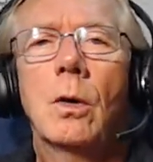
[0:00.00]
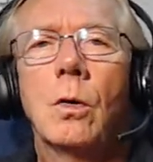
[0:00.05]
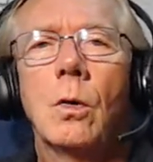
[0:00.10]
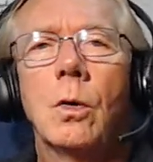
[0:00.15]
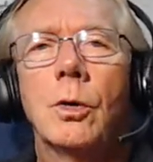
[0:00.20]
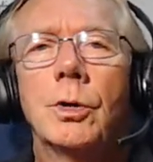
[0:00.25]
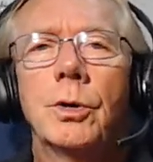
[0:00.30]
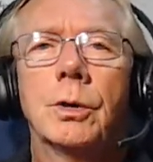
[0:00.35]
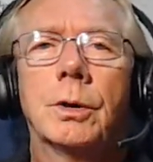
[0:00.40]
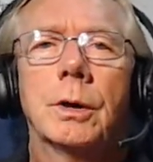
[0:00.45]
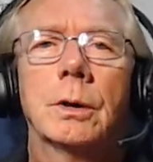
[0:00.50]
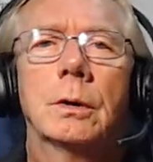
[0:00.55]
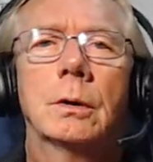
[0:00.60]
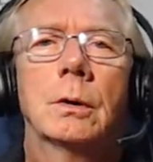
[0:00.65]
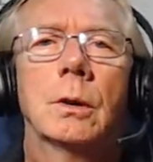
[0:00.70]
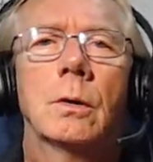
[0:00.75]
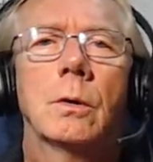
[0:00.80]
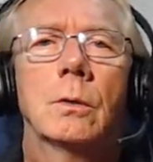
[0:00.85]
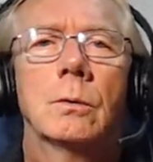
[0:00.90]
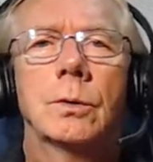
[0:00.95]
Or you can
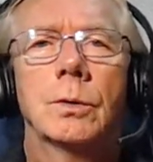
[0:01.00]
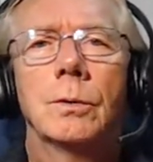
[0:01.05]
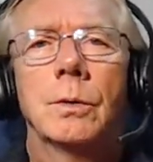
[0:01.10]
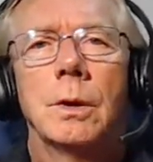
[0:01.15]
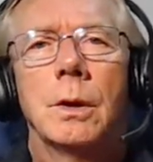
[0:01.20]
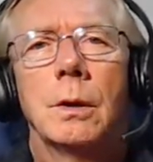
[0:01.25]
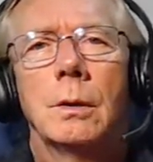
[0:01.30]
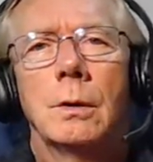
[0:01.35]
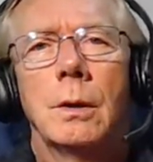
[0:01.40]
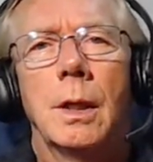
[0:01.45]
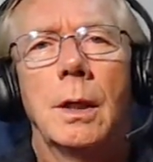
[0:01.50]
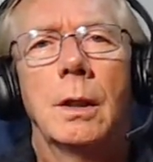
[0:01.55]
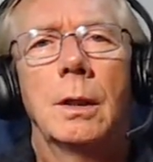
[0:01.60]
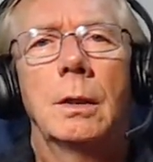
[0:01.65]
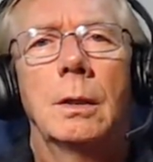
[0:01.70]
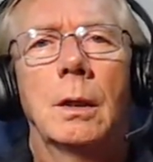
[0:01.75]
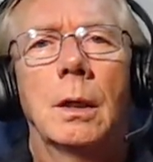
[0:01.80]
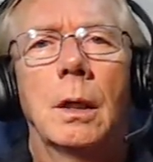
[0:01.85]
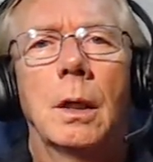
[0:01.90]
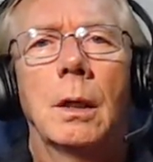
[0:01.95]
go do
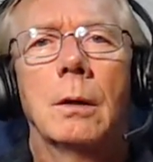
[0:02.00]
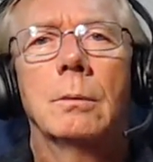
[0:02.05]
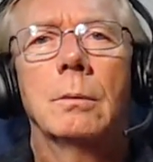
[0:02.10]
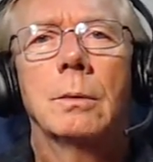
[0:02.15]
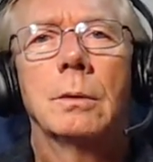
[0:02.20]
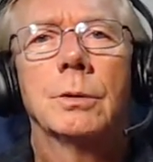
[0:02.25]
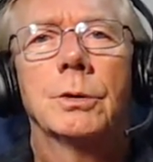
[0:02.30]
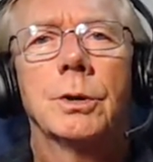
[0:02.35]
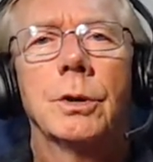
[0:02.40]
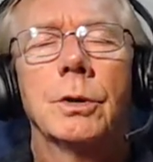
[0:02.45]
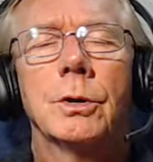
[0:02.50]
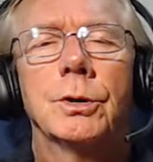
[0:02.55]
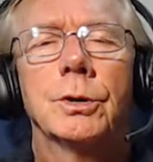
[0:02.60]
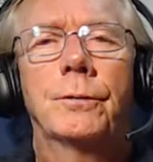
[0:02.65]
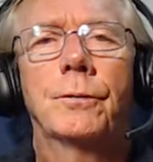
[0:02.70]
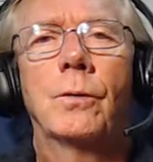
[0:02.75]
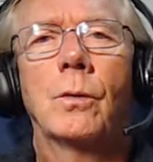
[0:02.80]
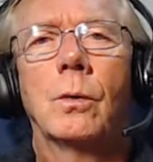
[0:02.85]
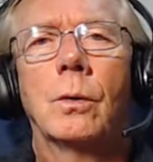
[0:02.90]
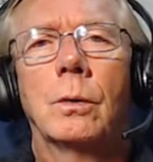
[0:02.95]
a search
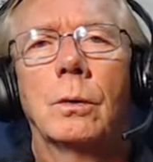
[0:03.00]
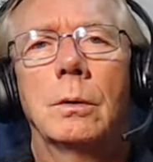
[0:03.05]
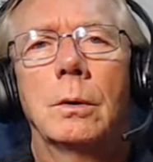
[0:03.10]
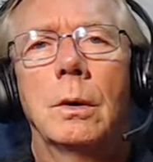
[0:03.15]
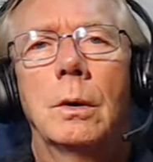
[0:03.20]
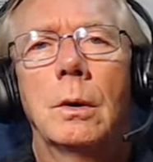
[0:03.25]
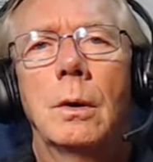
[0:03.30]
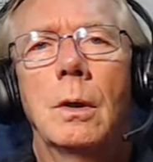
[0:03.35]
for